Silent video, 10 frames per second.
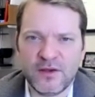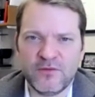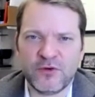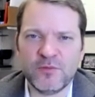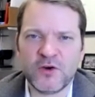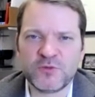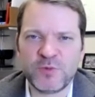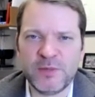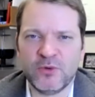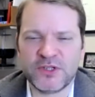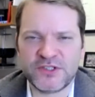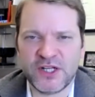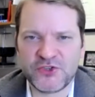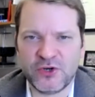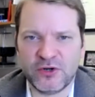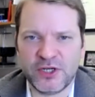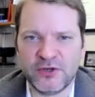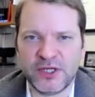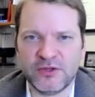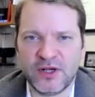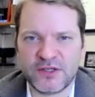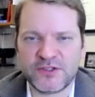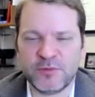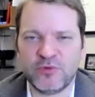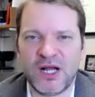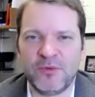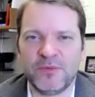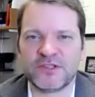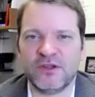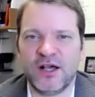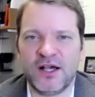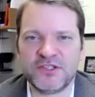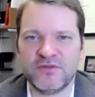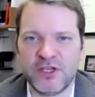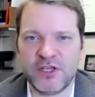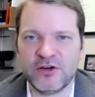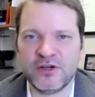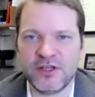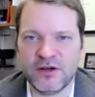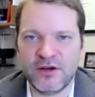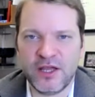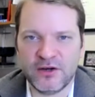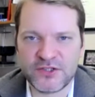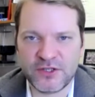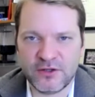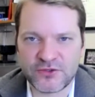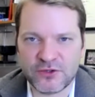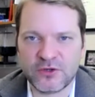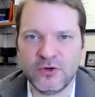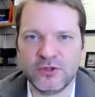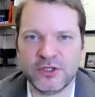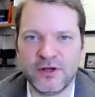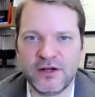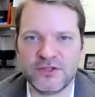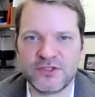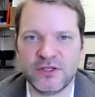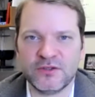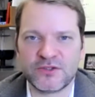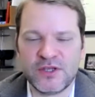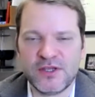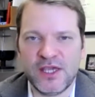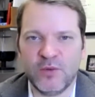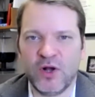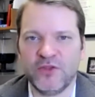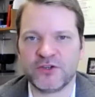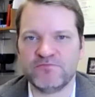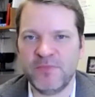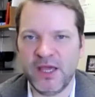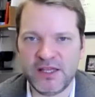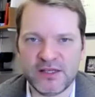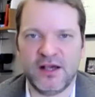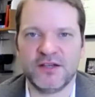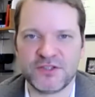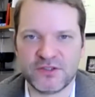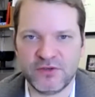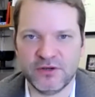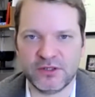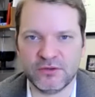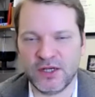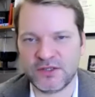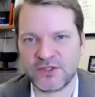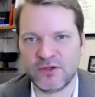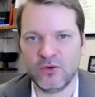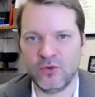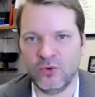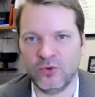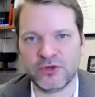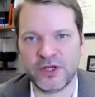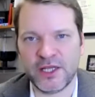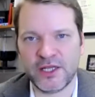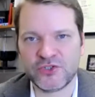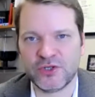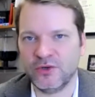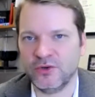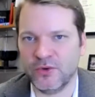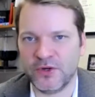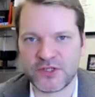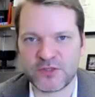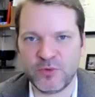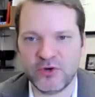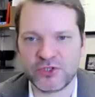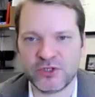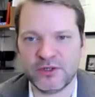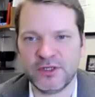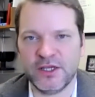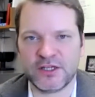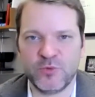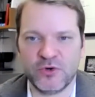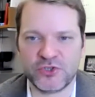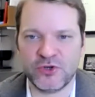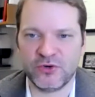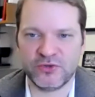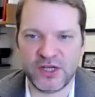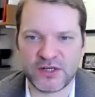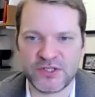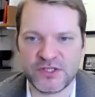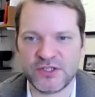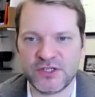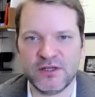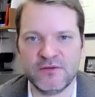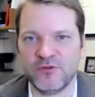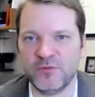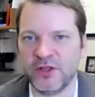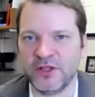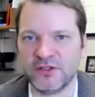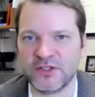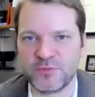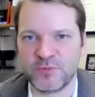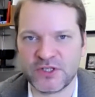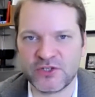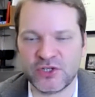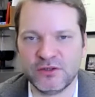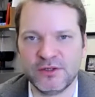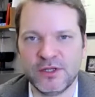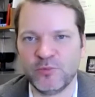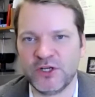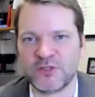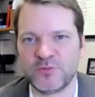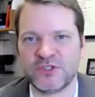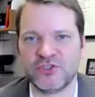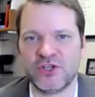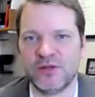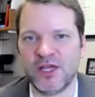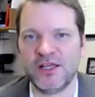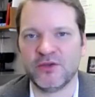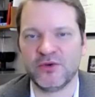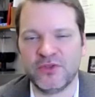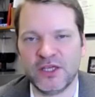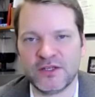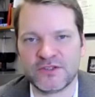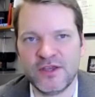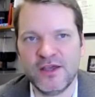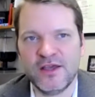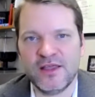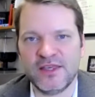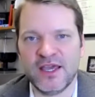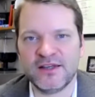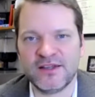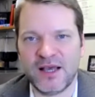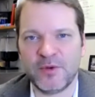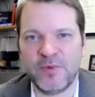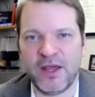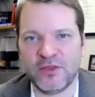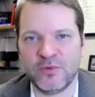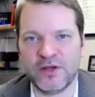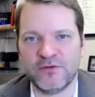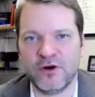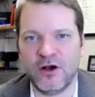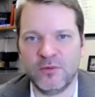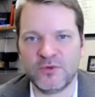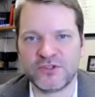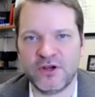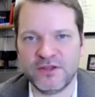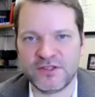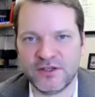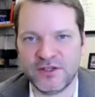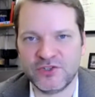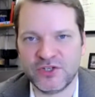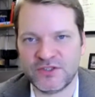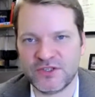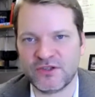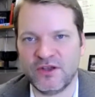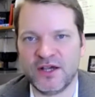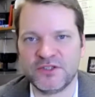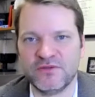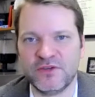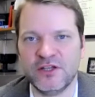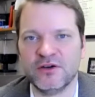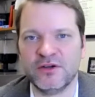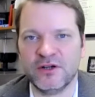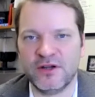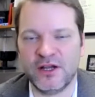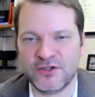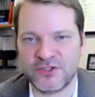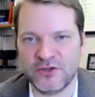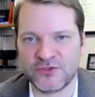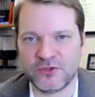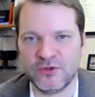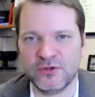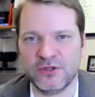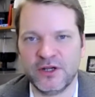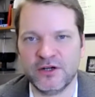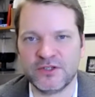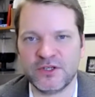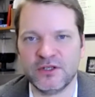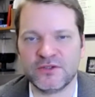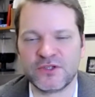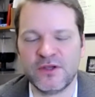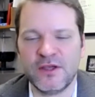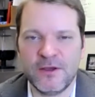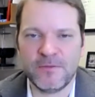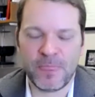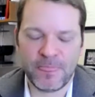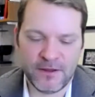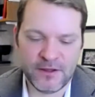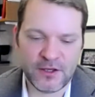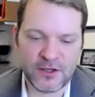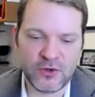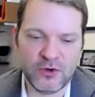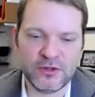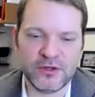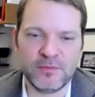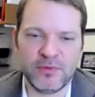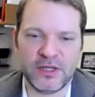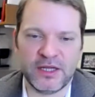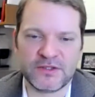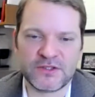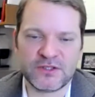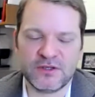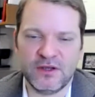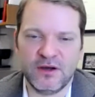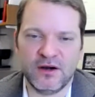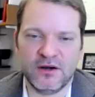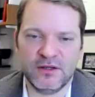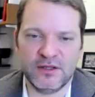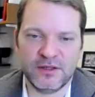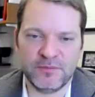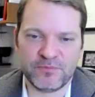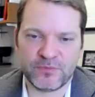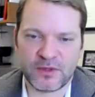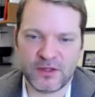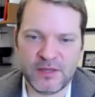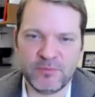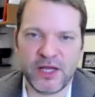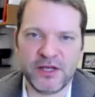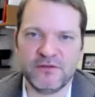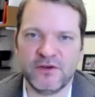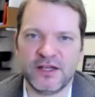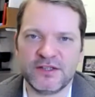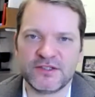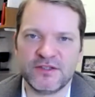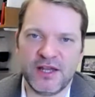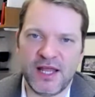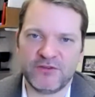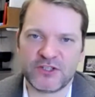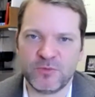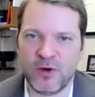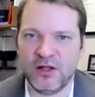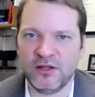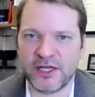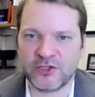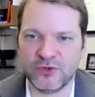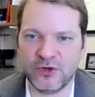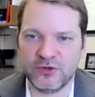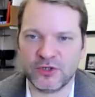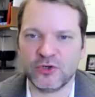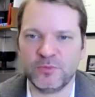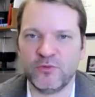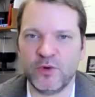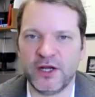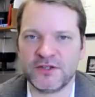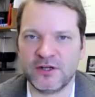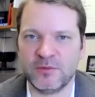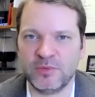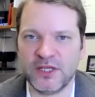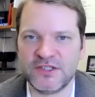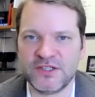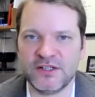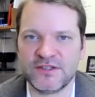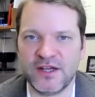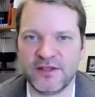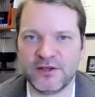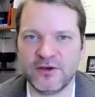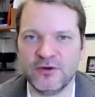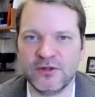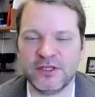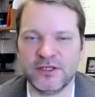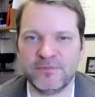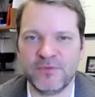For most people with sensorineural hearing loss, the problem is loss of inner ear hair cells or cochlear hair cells. And while there's many causes of hearing loss, older age, noise exposure, exposure to ototoxicity, familial disposition, predisposition, and many other things, the end common pathway for almost all these conditions is loss of inner ear hair cells or cochlear hair cells. Cochlear implants are an implant device that have a small electrode or a group of wires that are placed inside the cochlea.